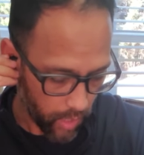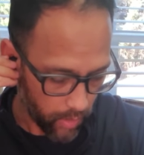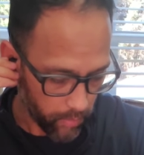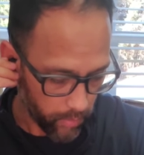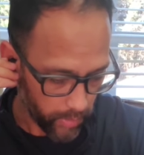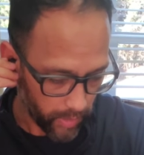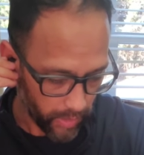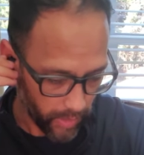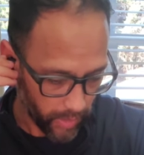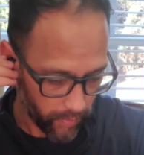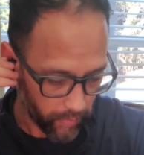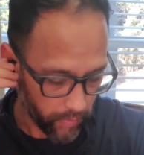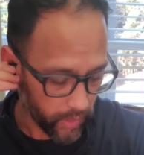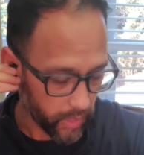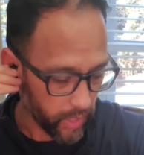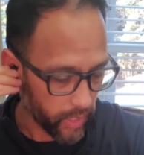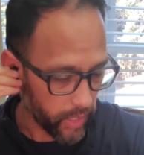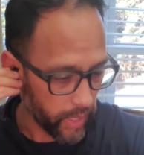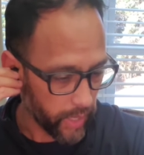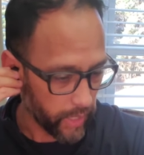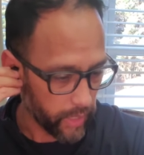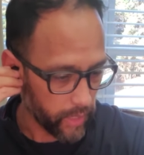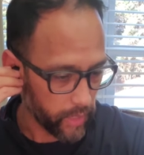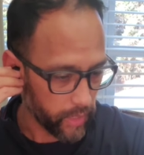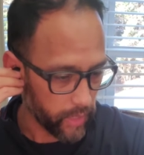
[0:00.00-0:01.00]
I haven't
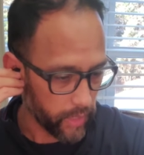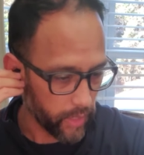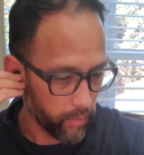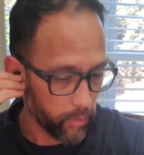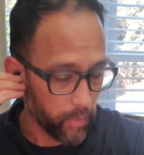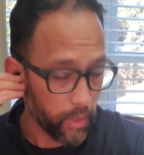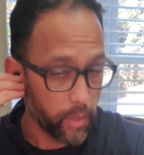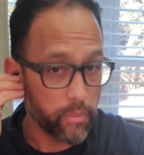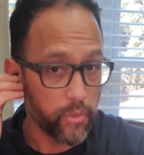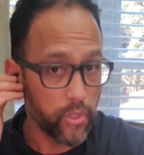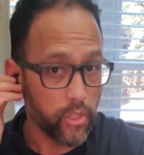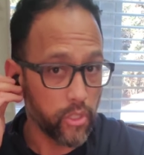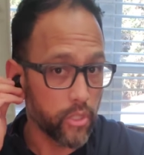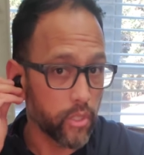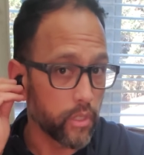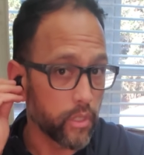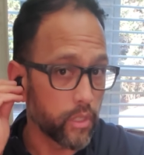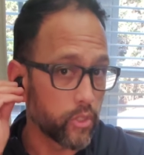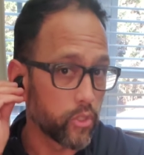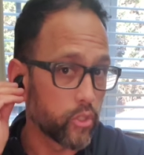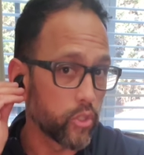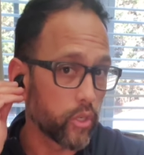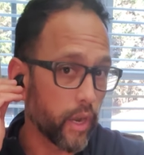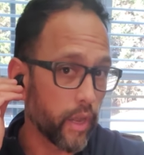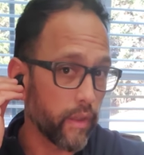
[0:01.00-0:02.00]
connected them. I'm just
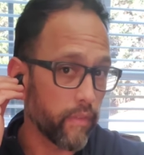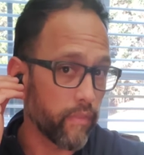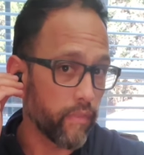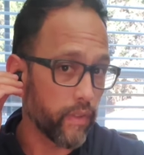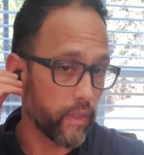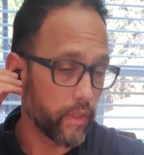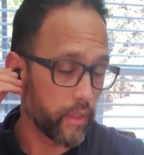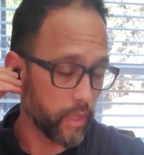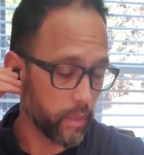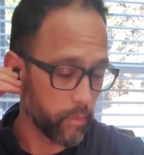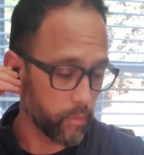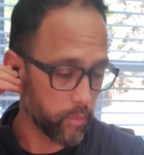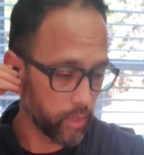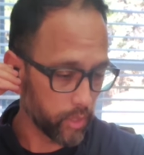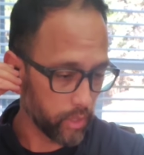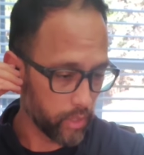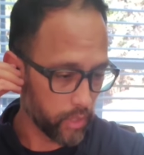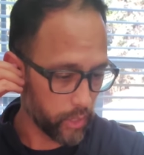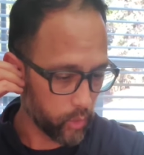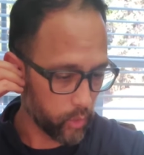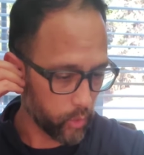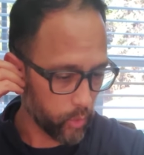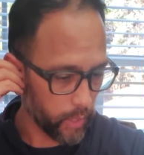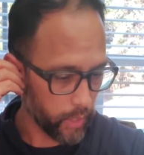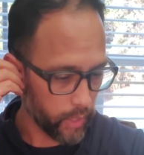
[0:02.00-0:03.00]
going to dry fit them
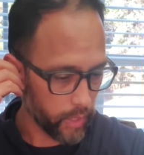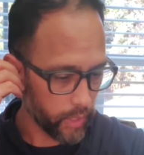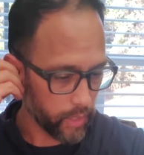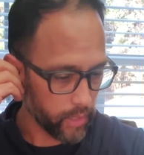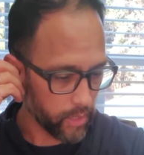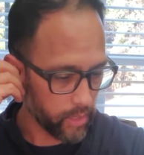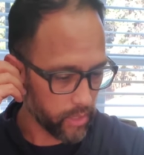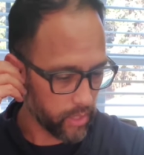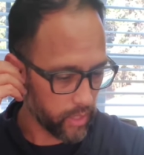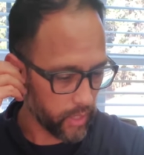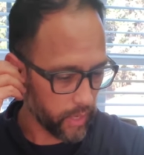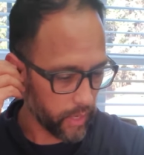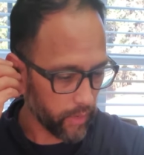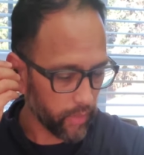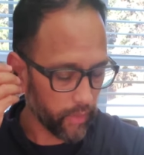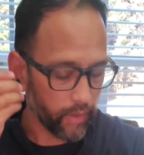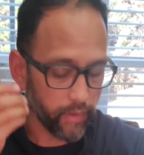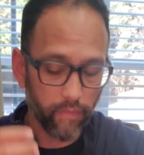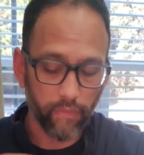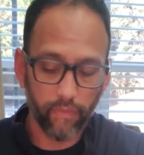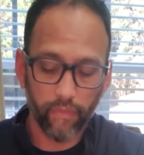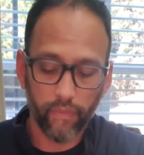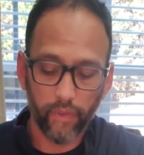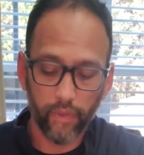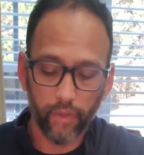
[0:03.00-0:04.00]
really quick and see how they
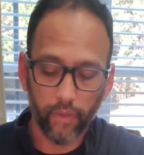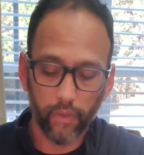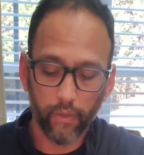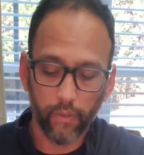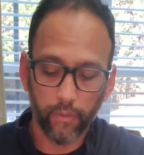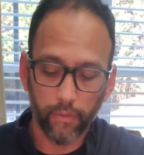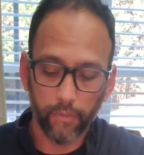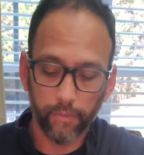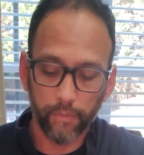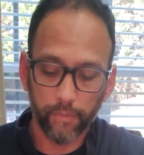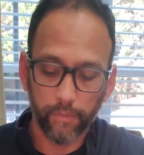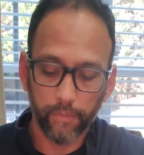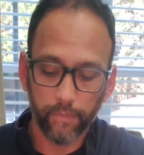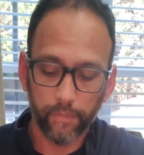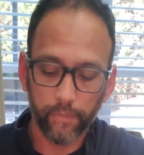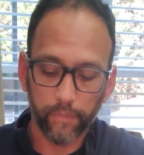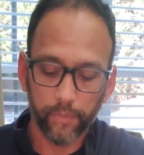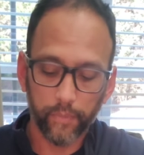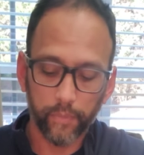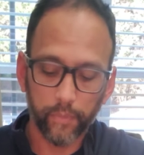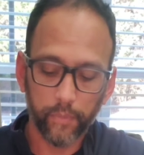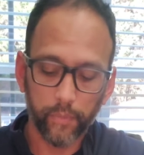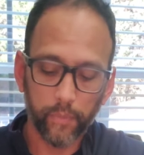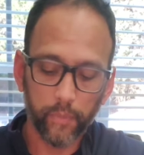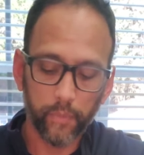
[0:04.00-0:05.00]
feel.
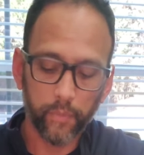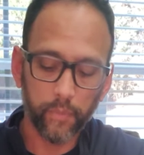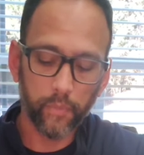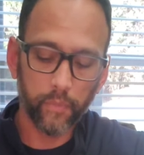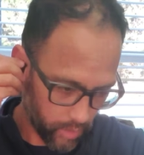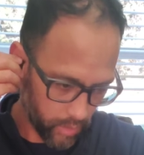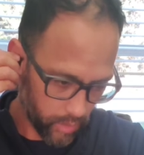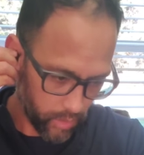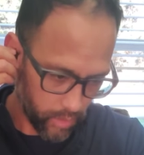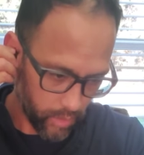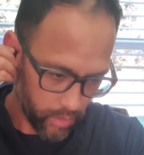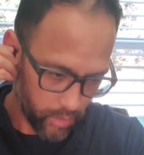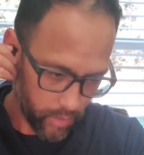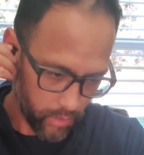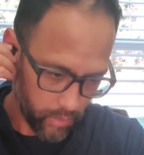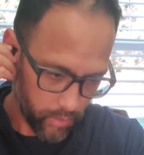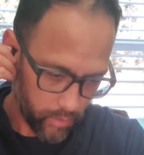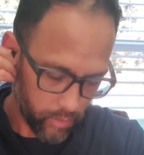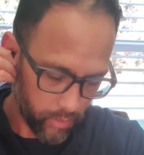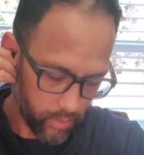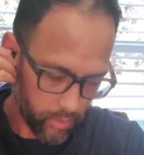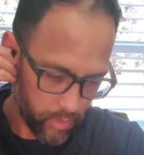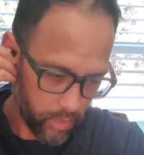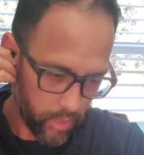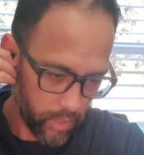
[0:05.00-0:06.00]

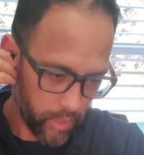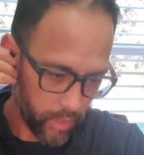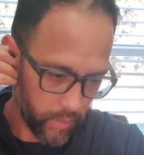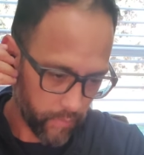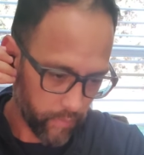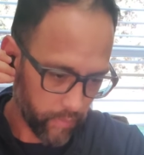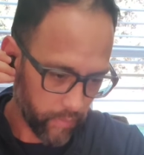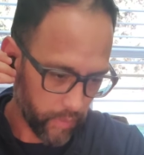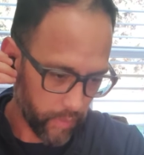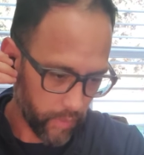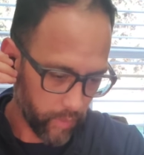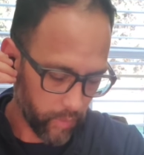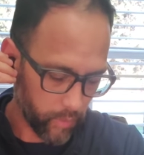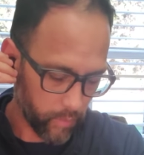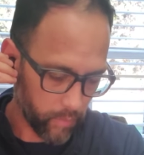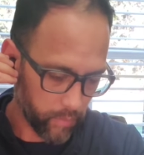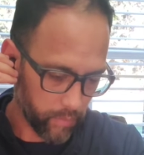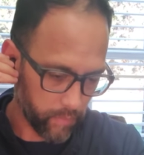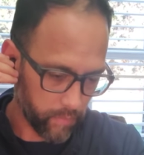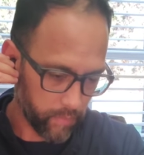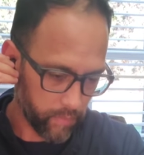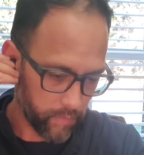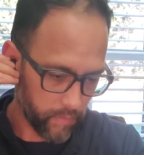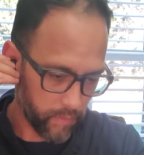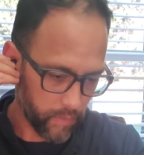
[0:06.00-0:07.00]
Seeing if
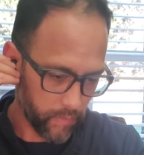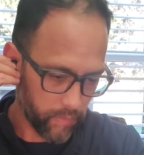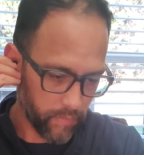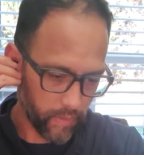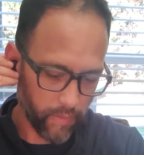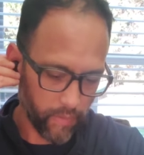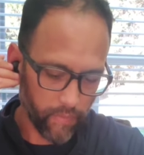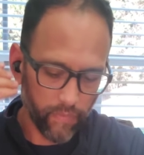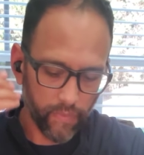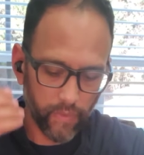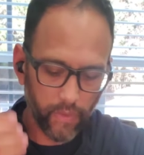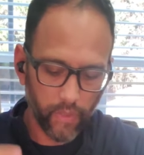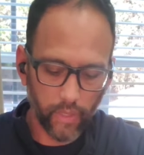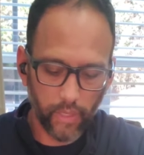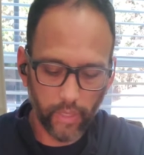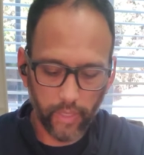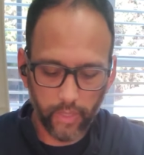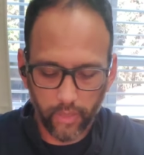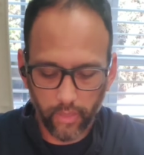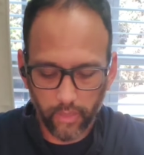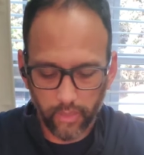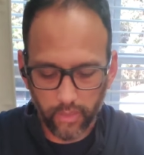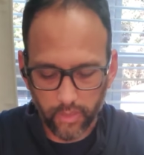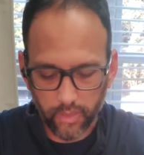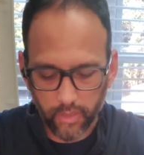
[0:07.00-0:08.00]
they feel like
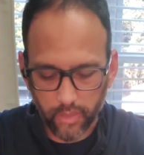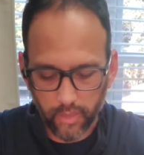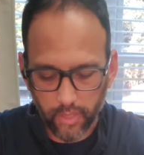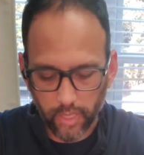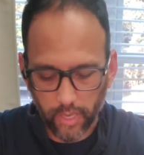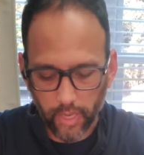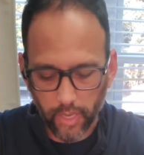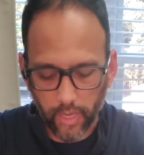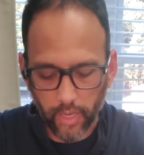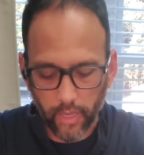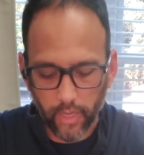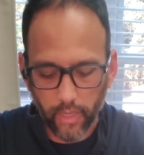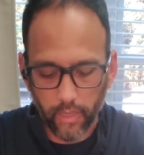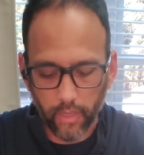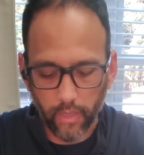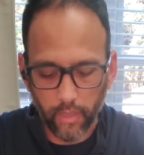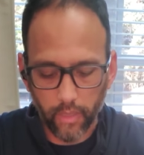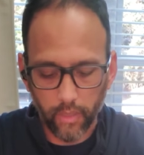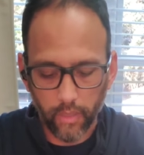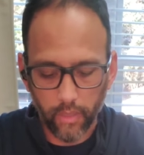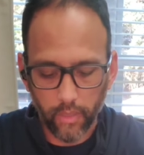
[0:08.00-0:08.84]
they'll stay.